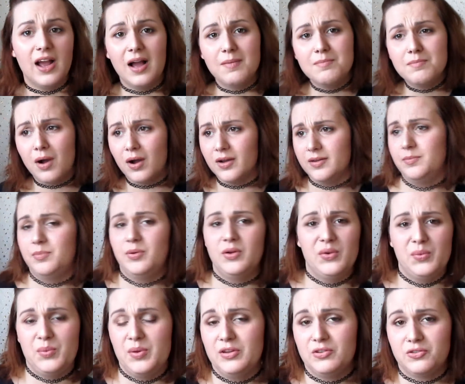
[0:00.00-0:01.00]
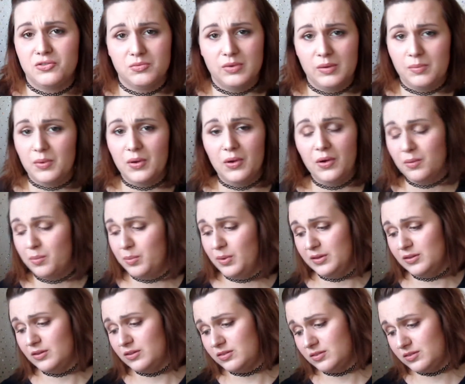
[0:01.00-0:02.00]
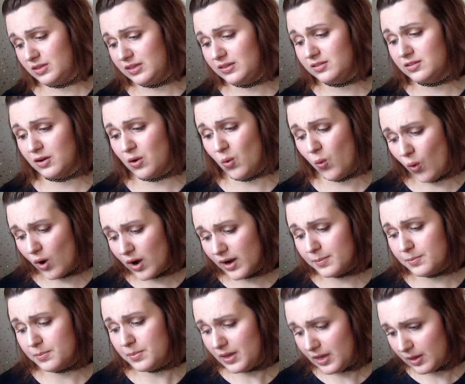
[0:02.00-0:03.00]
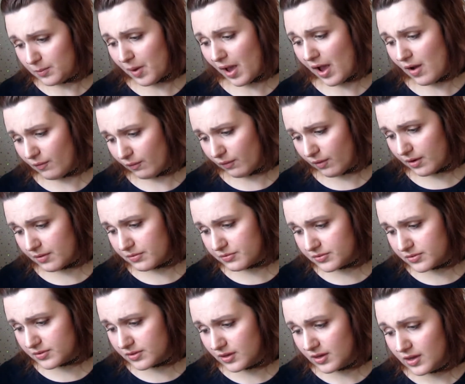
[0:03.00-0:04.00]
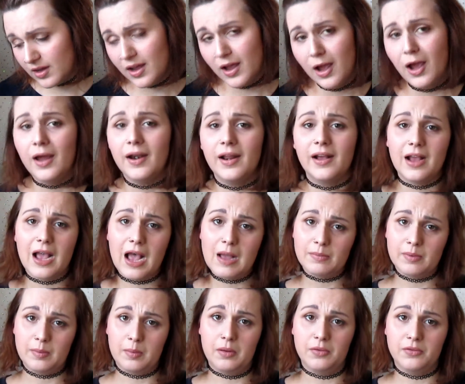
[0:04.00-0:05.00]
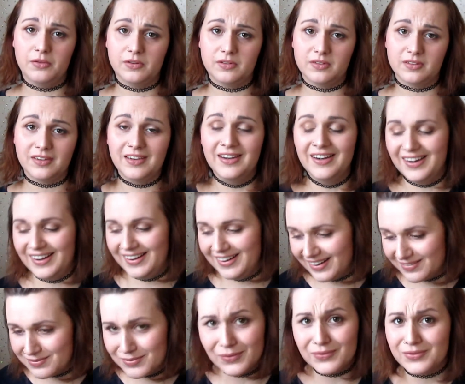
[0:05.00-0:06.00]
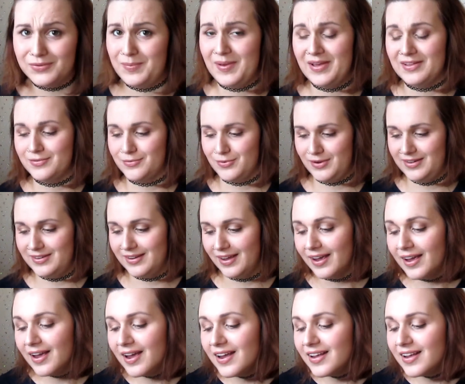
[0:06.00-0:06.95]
I might put a picture on my blog, but these are quite big paragraphs and I can't be bothered. I'm not the best reader.